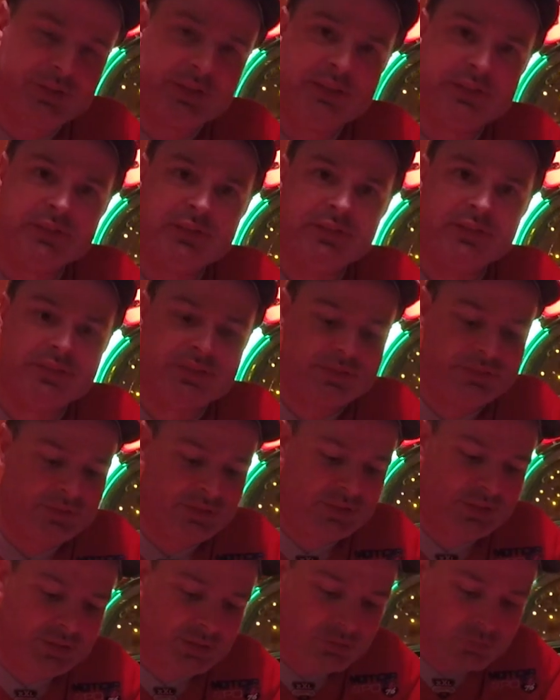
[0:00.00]
This is
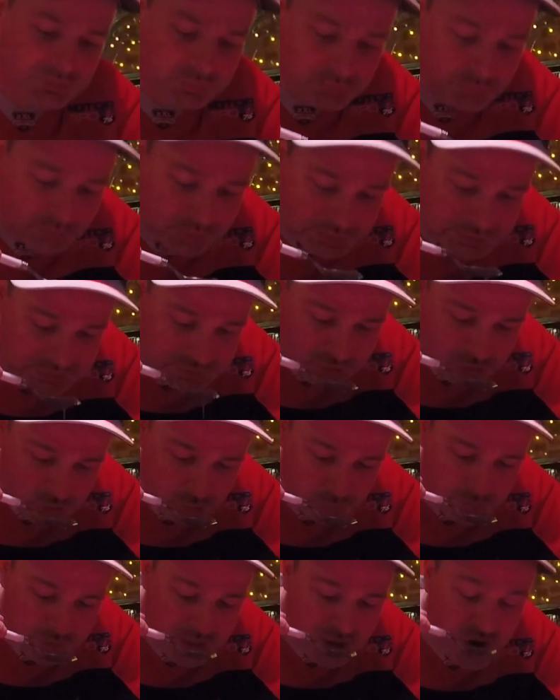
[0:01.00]
what it's
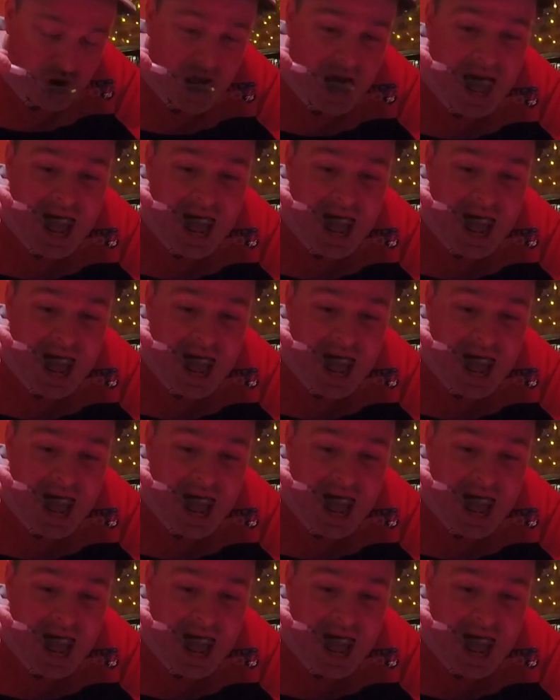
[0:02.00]
all about.